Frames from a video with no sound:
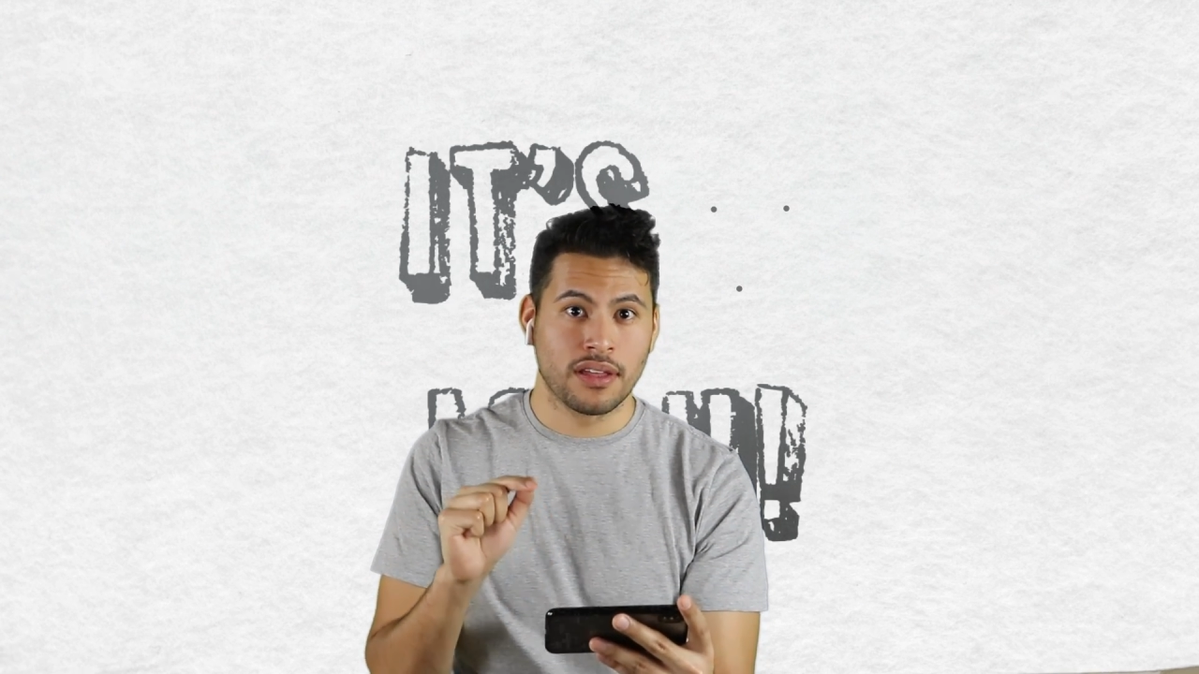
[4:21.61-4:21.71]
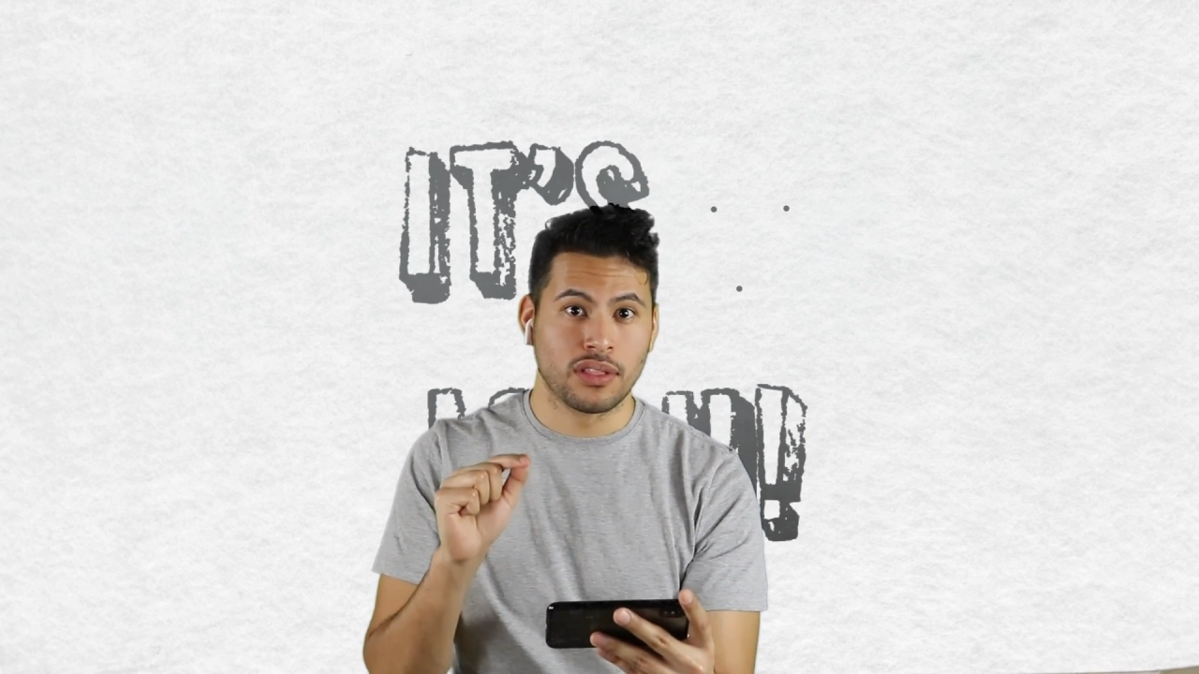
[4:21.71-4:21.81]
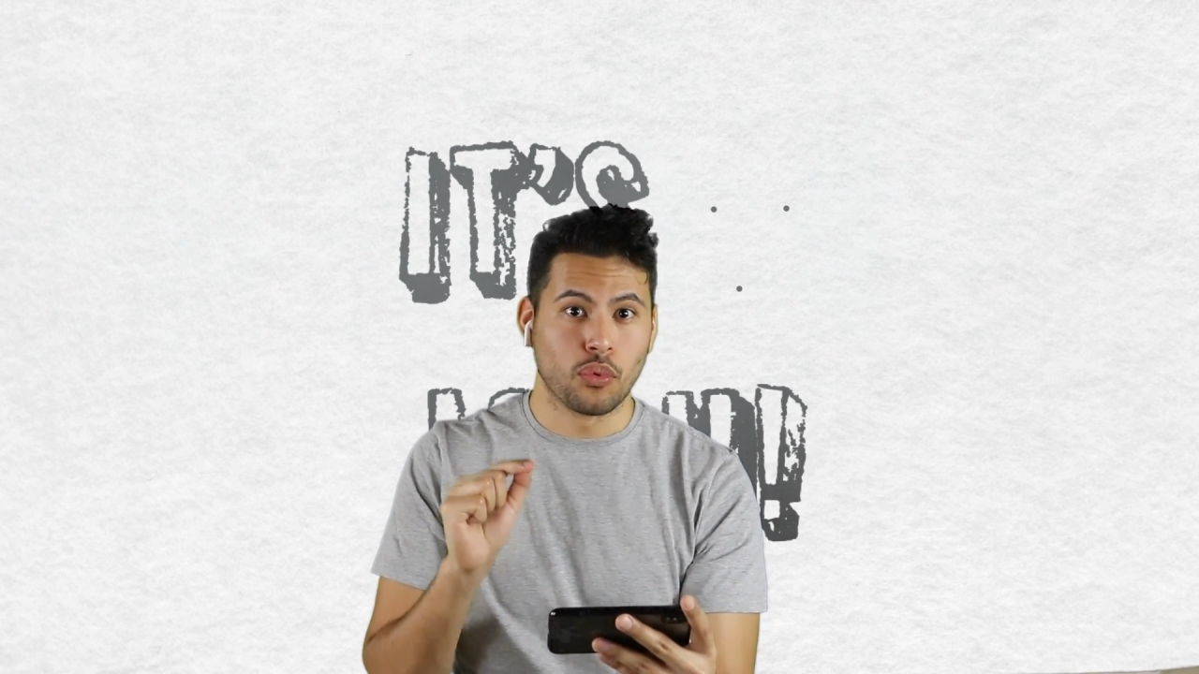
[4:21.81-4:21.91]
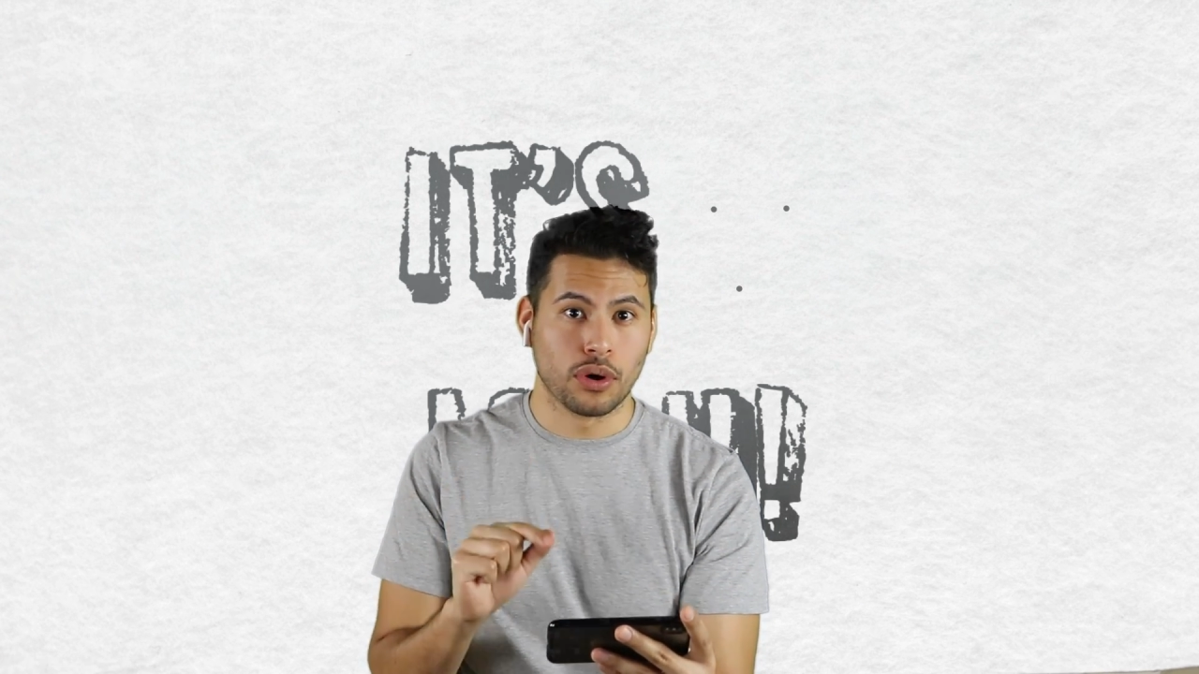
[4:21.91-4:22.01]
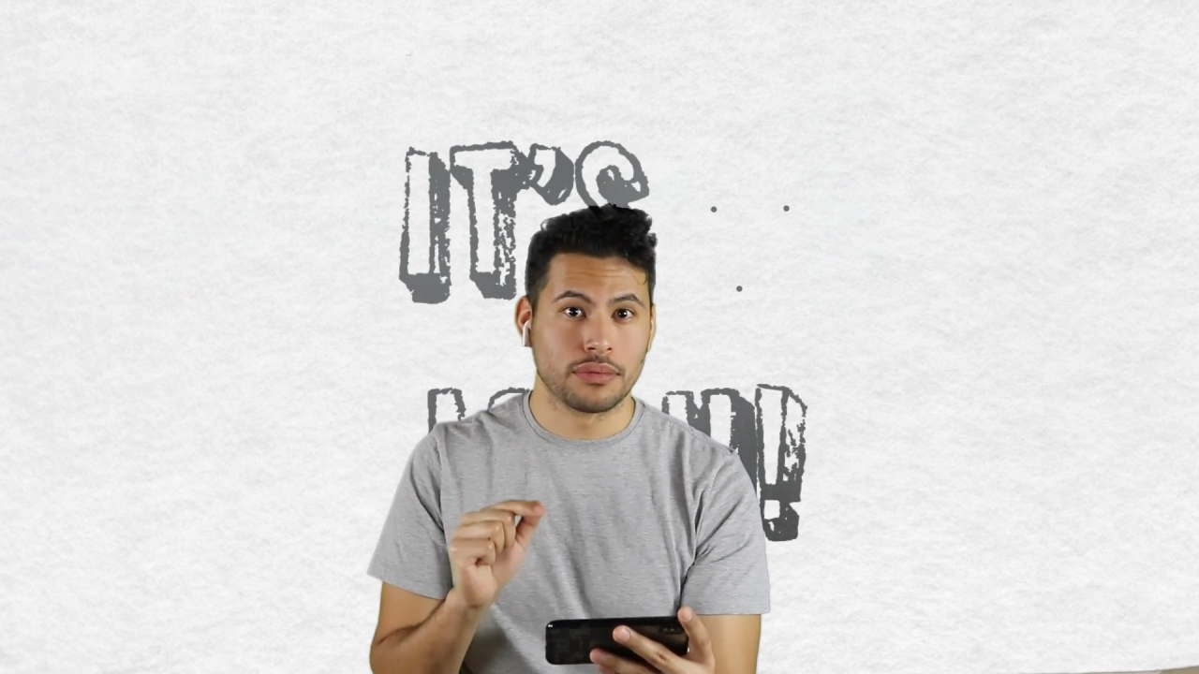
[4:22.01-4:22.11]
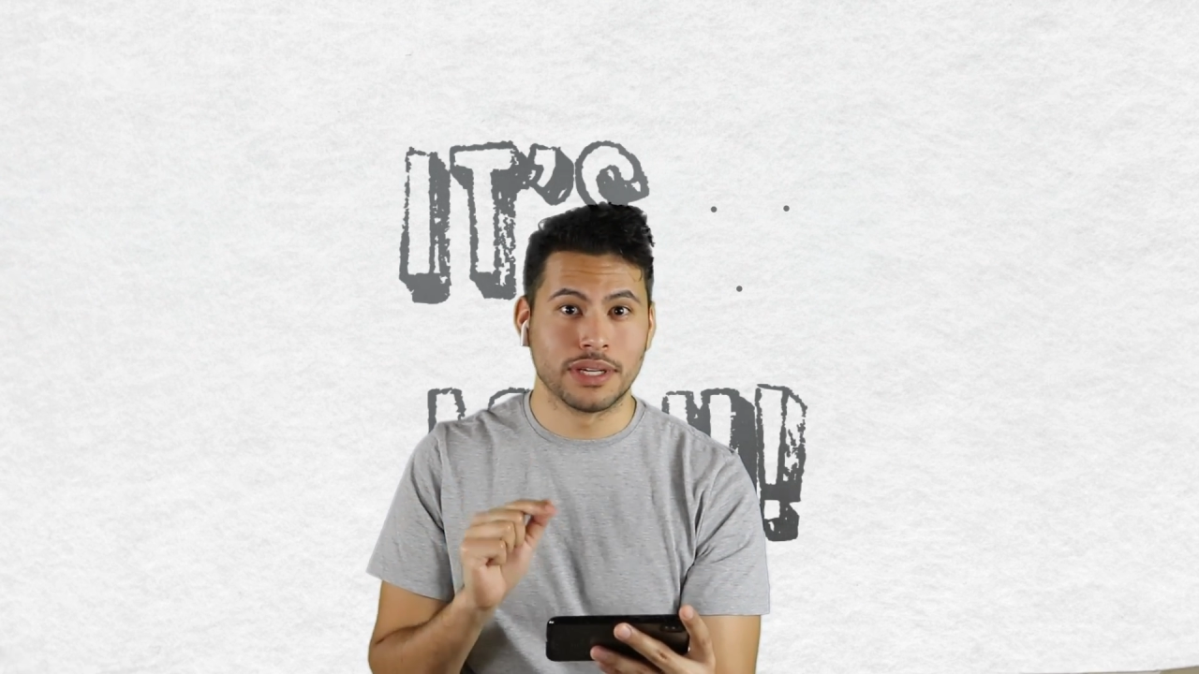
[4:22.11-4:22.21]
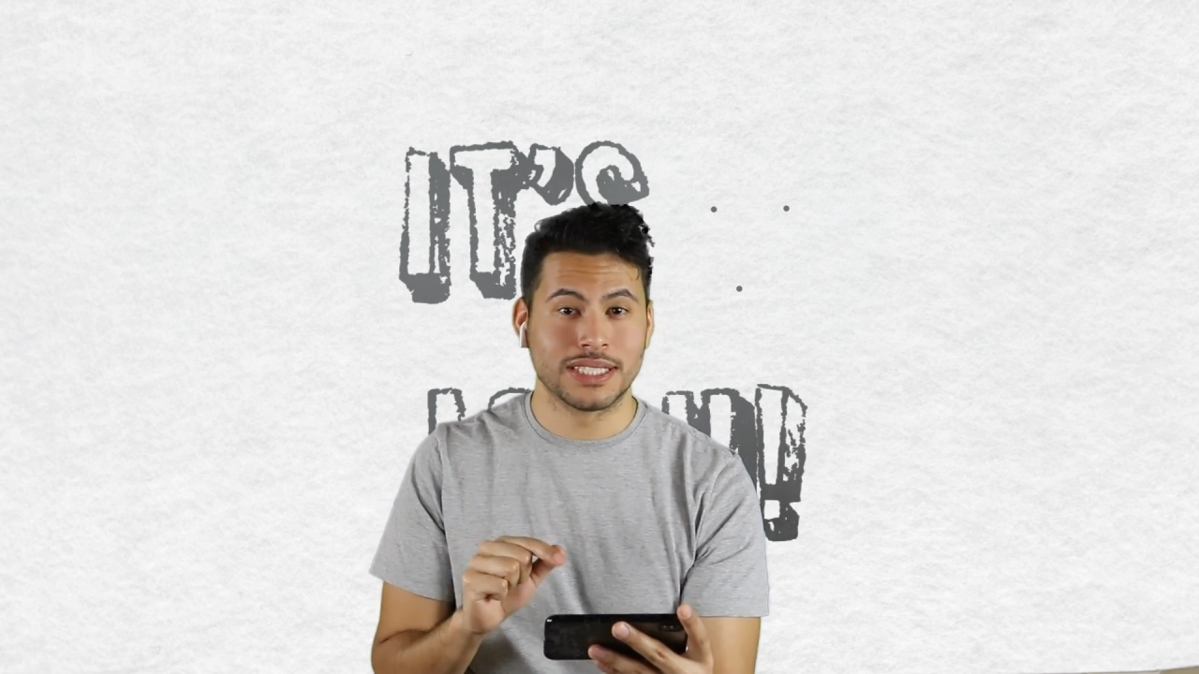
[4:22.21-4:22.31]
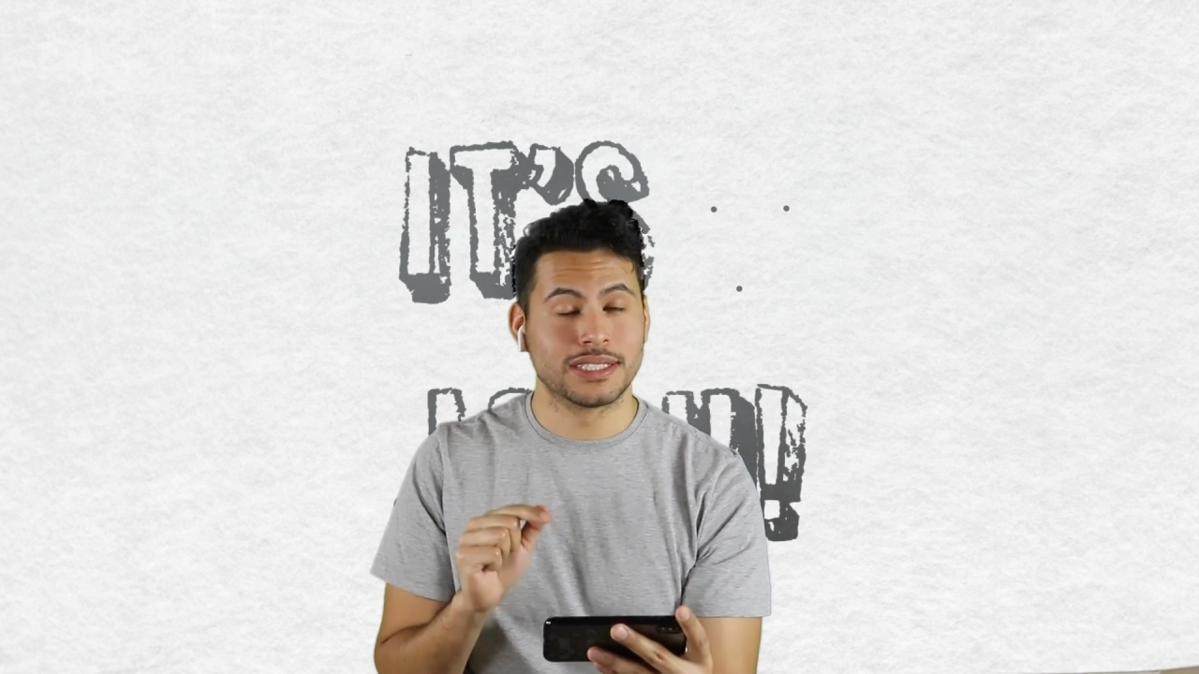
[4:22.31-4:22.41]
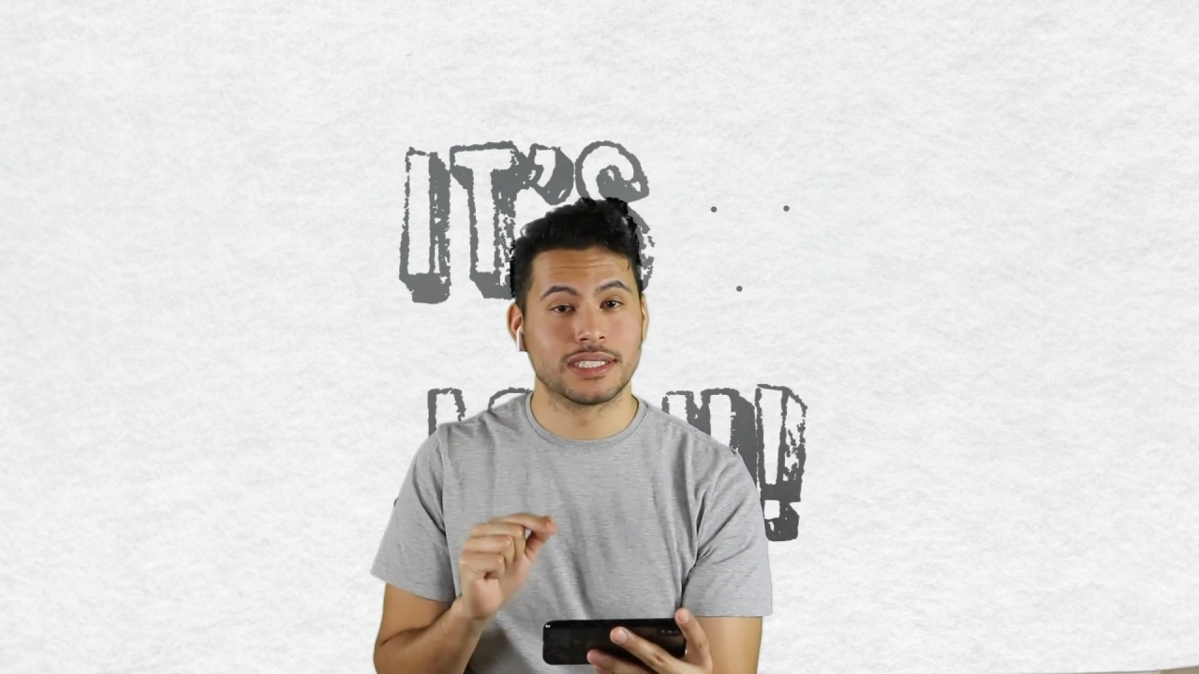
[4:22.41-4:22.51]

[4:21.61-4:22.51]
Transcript: the World Mission